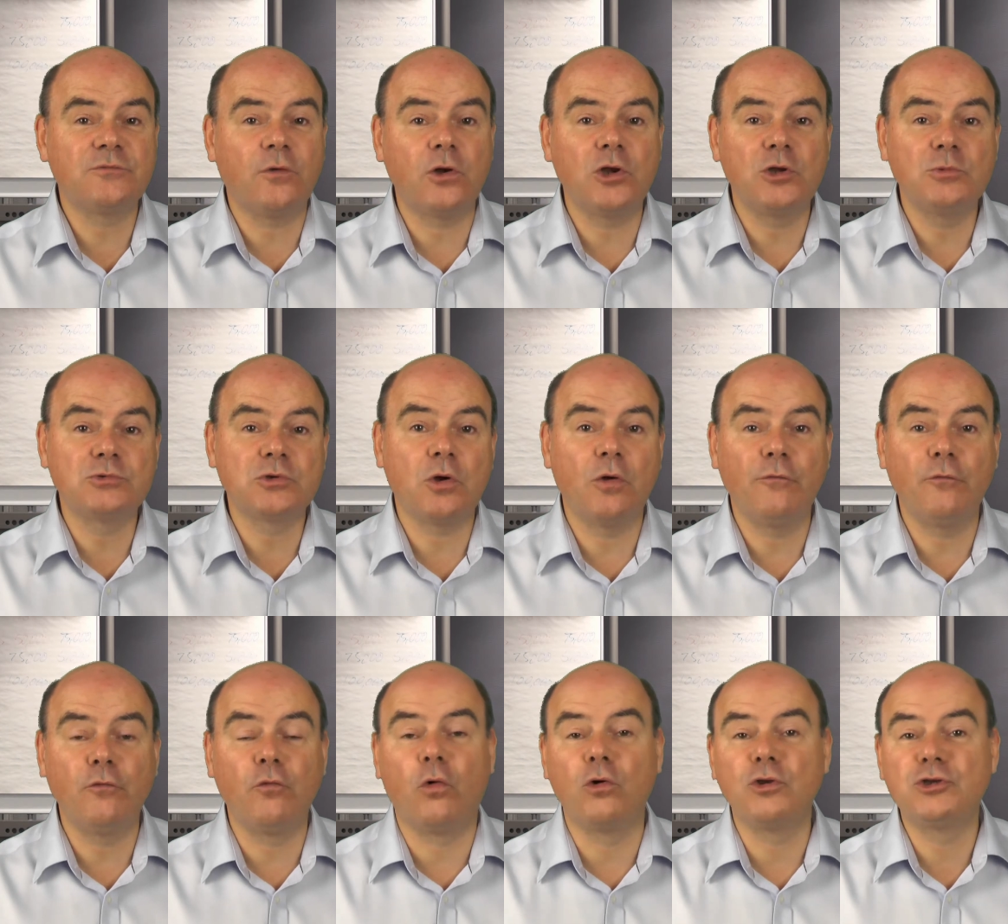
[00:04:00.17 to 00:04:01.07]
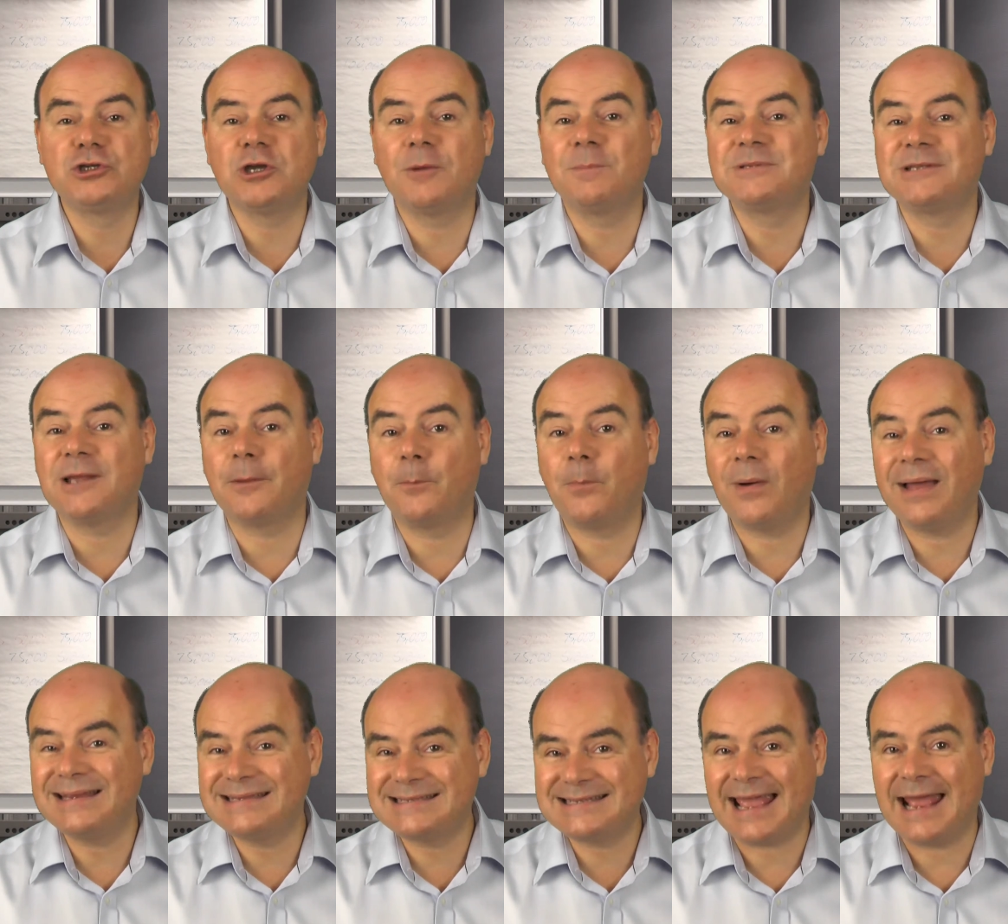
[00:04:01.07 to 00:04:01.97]
volumes overall jumped up
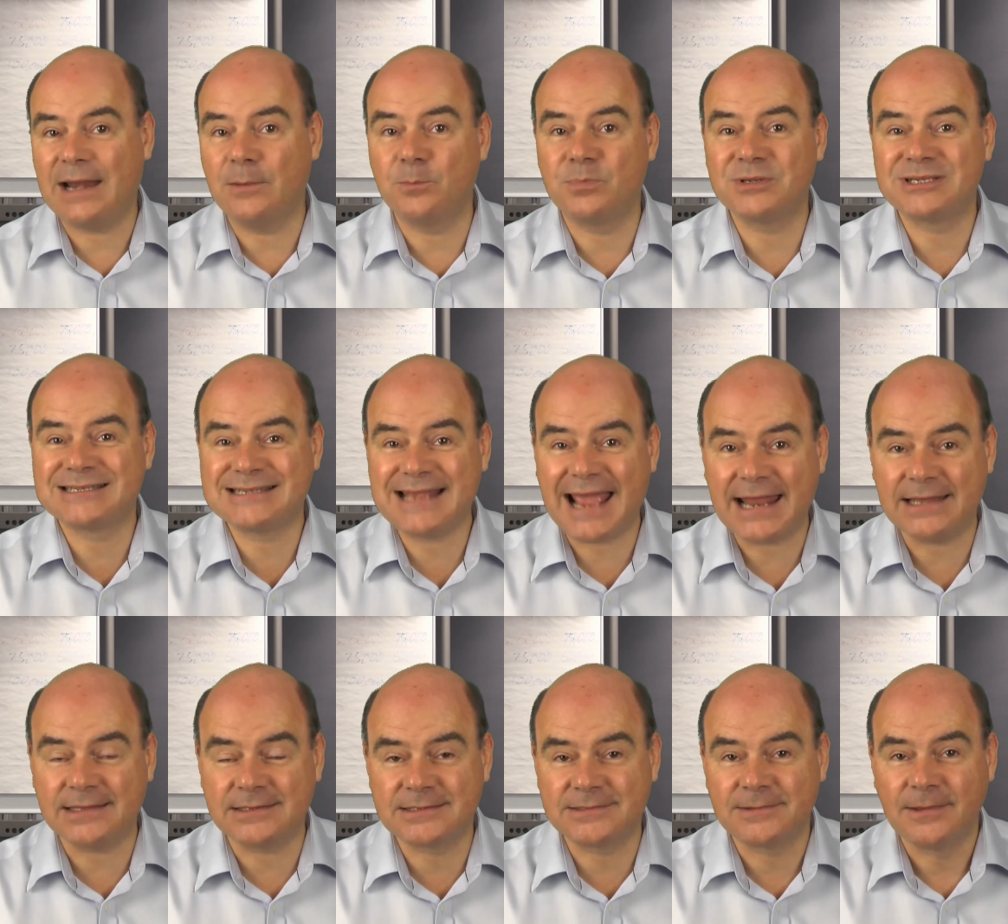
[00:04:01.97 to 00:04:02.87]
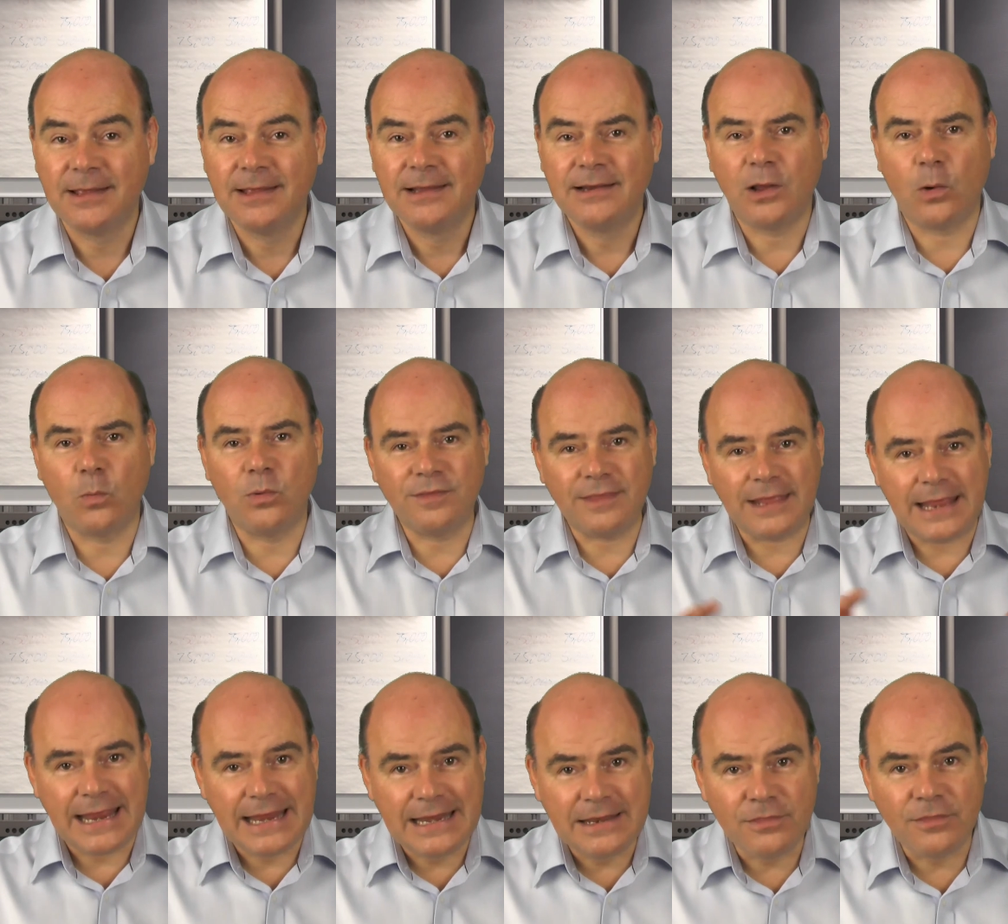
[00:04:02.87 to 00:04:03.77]
by 10%. Now,
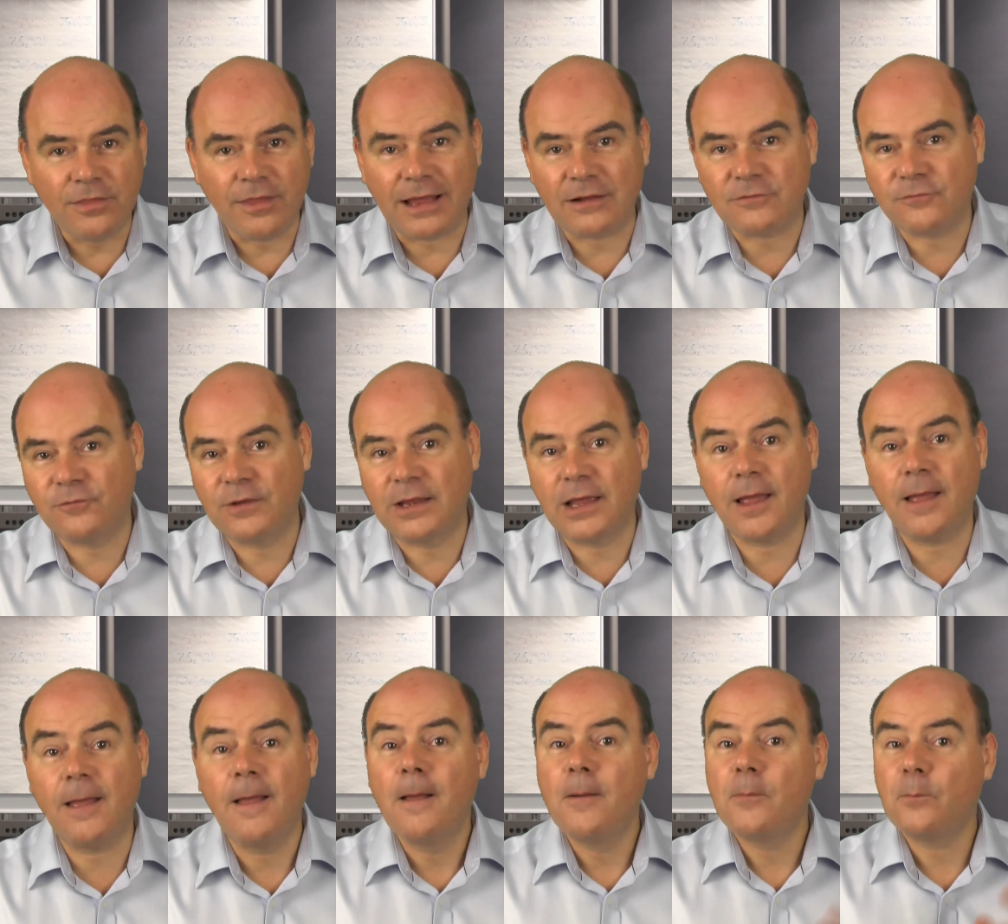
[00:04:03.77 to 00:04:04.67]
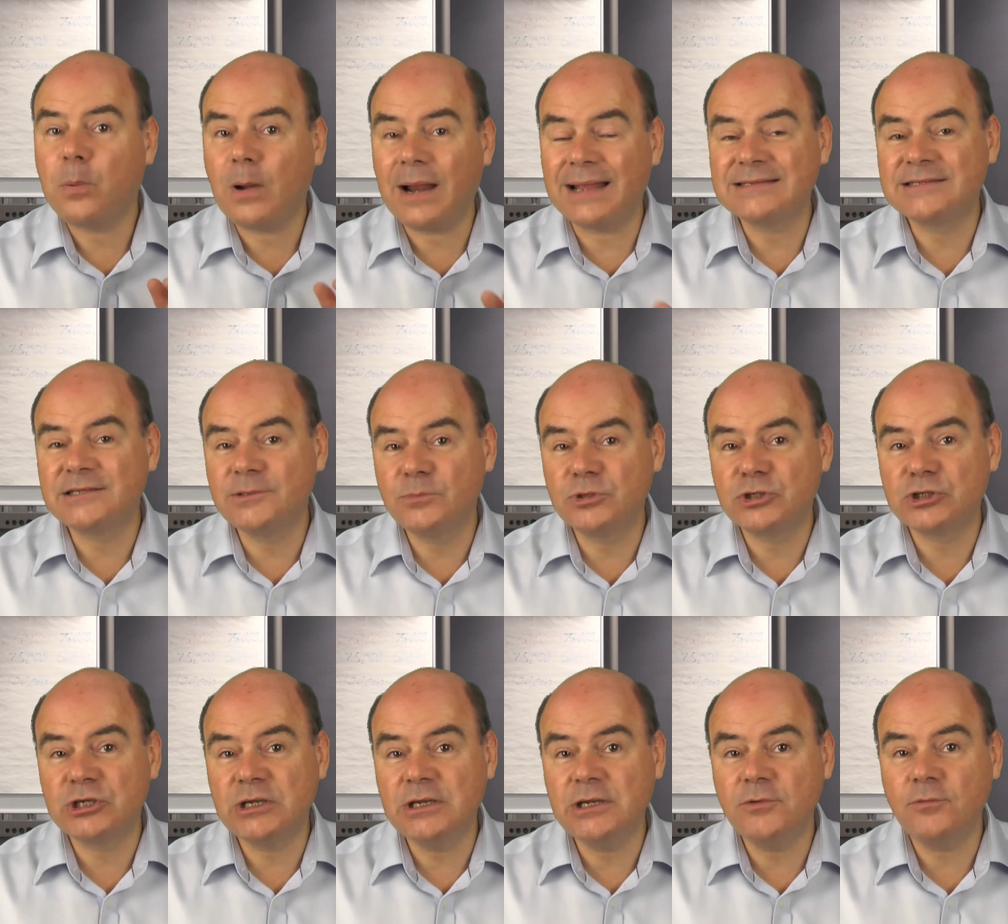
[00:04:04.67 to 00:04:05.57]
within that figure, plant and
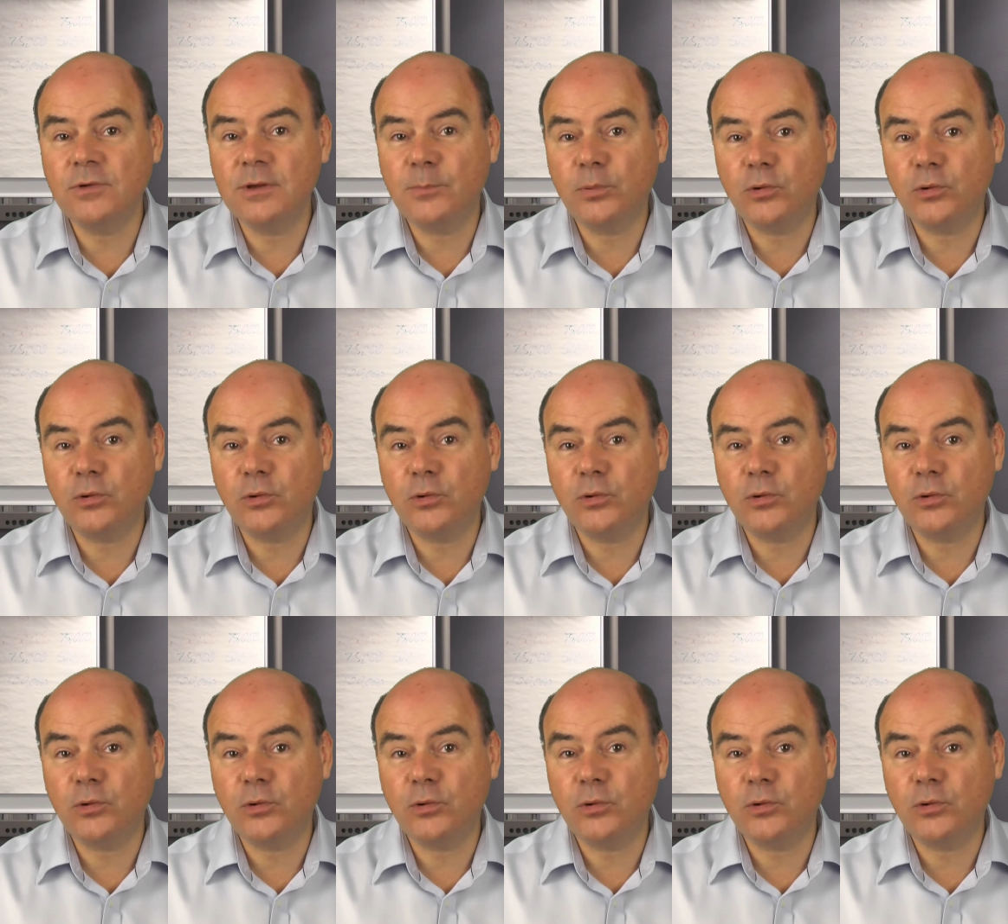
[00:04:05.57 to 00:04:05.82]
machinery